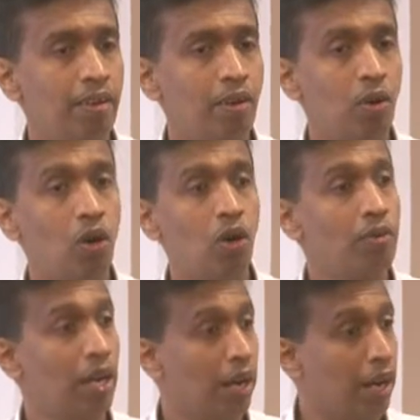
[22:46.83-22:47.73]
or
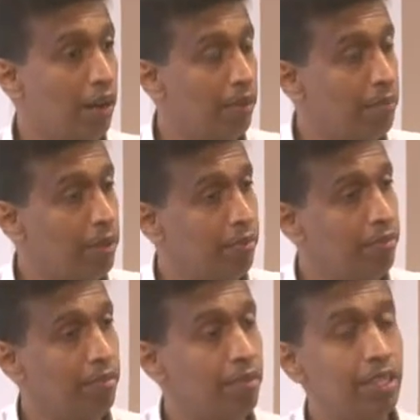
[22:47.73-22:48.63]

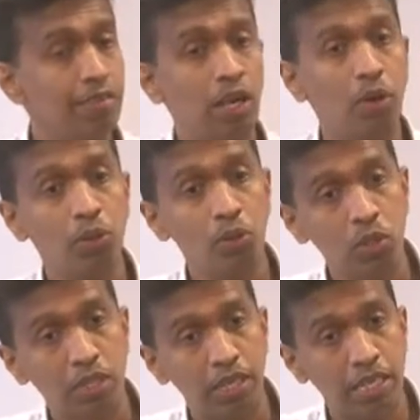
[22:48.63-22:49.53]
whether we are going to
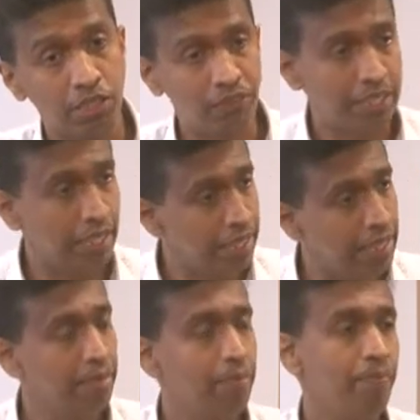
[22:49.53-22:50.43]
use a lease
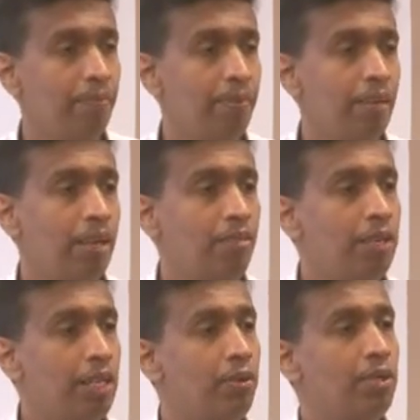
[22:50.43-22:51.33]
facility,
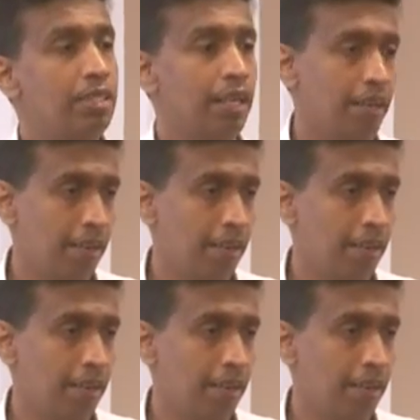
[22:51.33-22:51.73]
we need to decide.